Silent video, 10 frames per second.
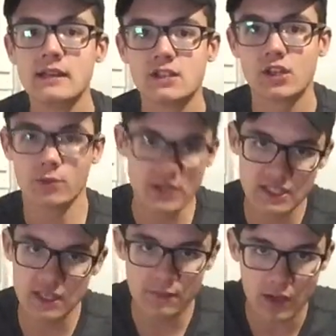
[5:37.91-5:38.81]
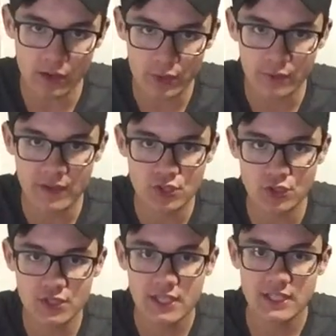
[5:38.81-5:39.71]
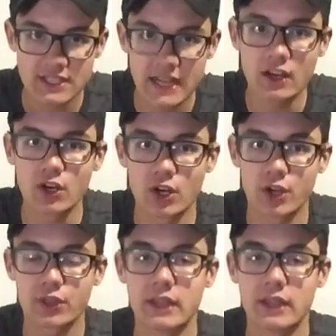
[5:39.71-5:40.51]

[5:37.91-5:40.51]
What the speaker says: So the rest of the Earth Avengers stayed on Earth,